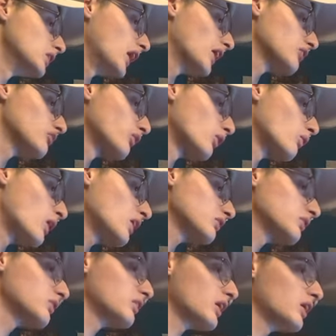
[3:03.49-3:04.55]
As for
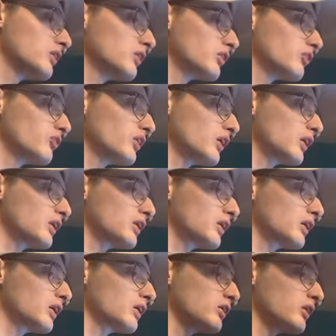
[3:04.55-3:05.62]
Washington, seeking
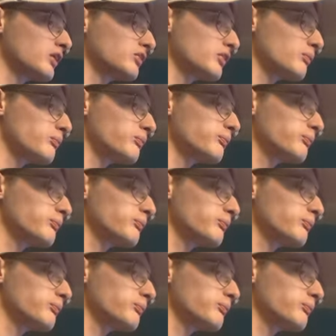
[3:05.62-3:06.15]
to clinch a